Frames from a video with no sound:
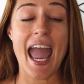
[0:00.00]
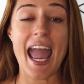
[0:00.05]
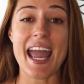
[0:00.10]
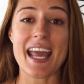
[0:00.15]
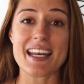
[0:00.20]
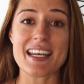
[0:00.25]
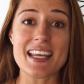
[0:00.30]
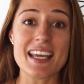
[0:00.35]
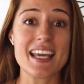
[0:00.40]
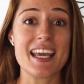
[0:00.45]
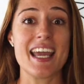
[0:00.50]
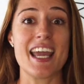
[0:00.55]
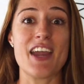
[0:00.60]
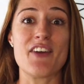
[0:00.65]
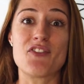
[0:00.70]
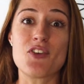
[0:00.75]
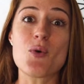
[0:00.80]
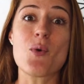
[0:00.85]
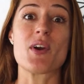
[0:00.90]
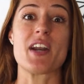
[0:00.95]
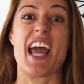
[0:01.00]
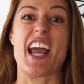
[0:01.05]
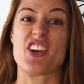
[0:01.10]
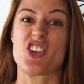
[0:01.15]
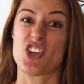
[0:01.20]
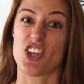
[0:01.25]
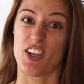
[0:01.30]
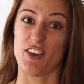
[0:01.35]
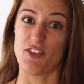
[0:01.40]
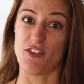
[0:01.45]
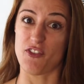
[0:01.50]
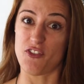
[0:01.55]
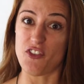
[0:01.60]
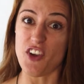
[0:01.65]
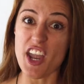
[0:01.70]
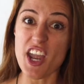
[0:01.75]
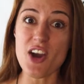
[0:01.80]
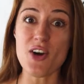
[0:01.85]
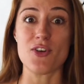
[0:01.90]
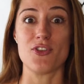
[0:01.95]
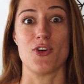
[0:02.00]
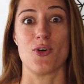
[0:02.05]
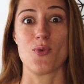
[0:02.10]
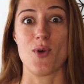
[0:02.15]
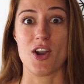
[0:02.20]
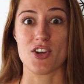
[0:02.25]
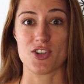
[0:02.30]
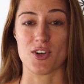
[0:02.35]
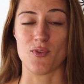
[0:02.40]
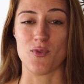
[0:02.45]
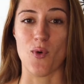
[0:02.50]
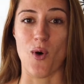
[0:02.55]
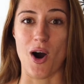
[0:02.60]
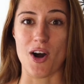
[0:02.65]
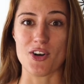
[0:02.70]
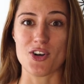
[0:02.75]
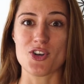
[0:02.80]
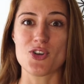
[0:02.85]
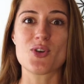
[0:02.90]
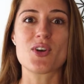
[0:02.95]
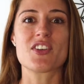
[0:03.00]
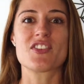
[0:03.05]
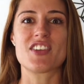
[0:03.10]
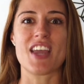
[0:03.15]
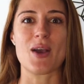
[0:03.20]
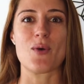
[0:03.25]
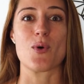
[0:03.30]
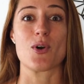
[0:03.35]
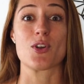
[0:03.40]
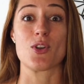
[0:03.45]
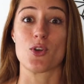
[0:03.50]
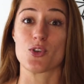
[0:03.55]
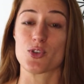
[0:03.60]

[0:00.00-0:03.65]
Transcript: And if you want to actually feel the rush of water, you can take one of